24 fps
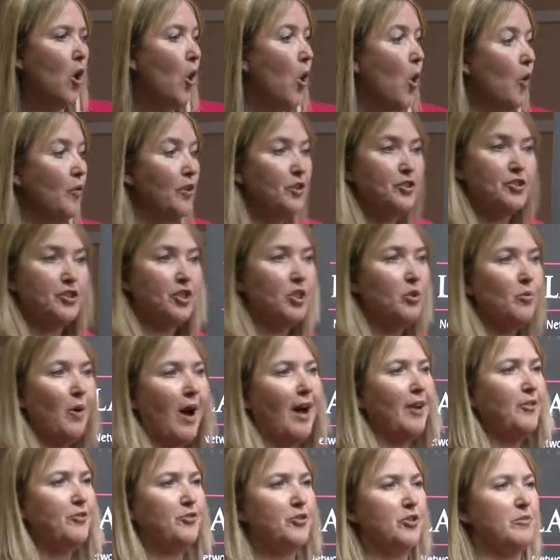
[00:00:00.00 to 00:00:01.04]
or the
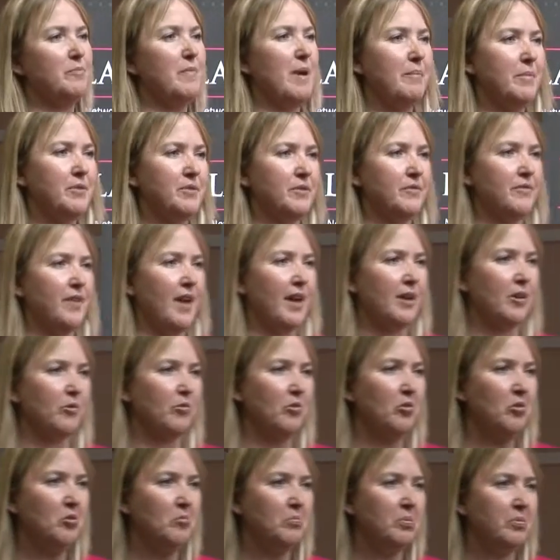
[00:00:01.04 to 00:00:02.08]
200 members of that
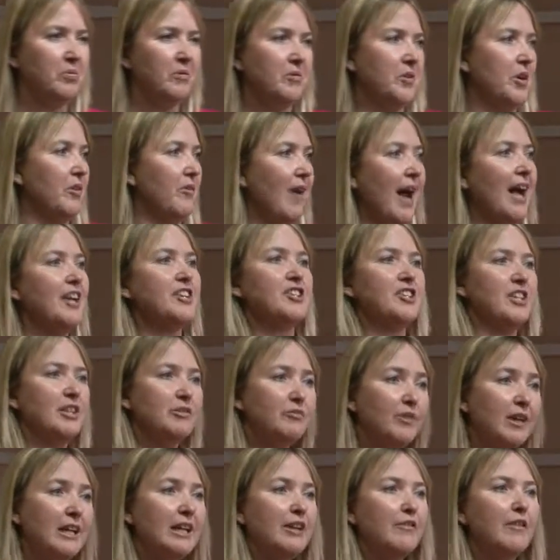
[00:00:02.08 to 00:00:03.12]
group that are actually
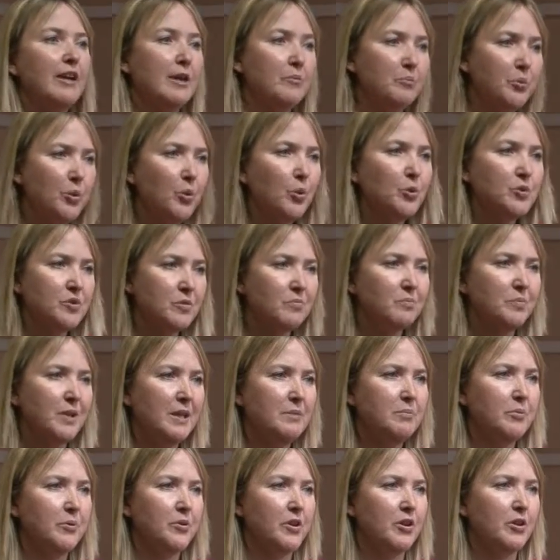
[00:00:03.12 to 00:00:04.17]
really, really important
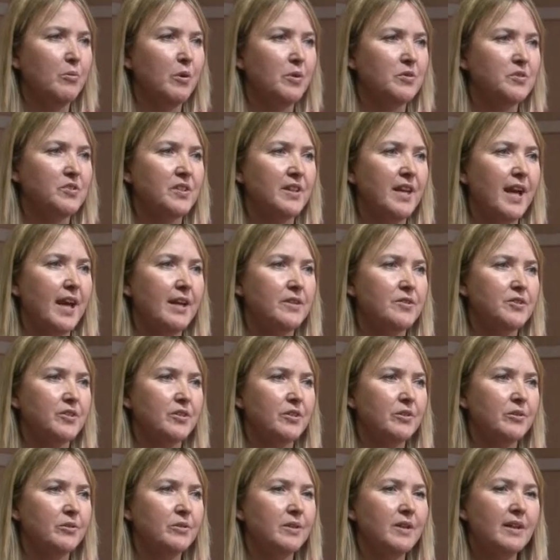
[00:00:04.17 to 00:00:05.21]
people that you want to get
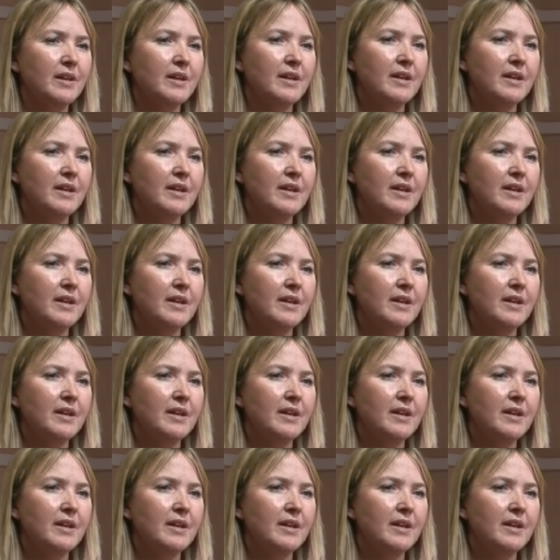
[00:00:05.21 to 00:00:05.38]
to.